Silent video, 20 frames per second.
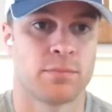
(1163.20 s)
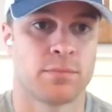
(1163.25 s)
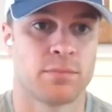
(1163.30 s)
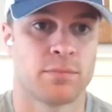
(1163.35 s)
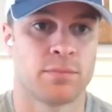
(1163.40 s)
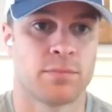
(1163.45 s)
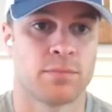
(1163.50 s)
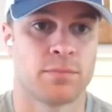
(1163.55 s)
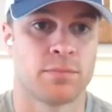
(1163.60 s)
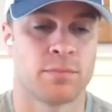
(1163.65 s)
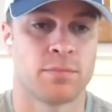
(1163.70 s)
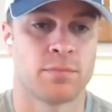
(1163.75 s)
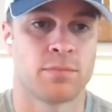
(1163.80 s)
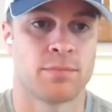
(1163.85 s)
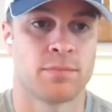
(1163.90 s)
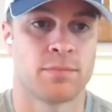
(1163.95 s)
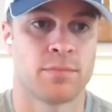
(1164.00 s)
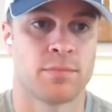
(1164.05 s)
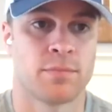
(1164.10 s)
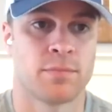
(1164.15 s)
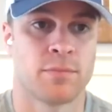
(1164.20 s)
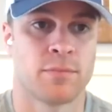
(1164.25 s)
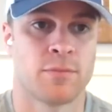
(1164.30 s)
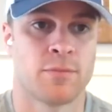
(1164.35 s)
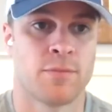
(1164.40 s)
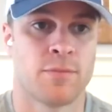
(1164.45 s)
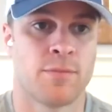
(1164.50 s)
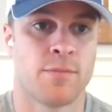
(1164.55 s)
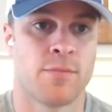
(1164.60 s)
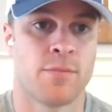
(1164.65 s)

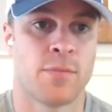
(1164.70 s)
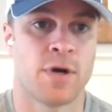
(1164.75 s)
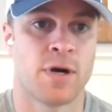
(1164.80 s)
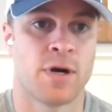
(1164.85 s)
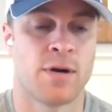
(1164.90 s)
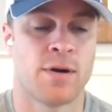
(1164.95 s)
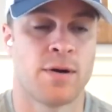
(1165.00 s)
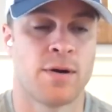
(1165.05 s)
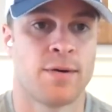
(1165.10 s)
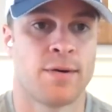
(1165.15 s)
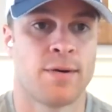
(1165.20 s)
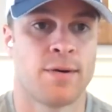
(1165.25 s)
The person shown says nothing.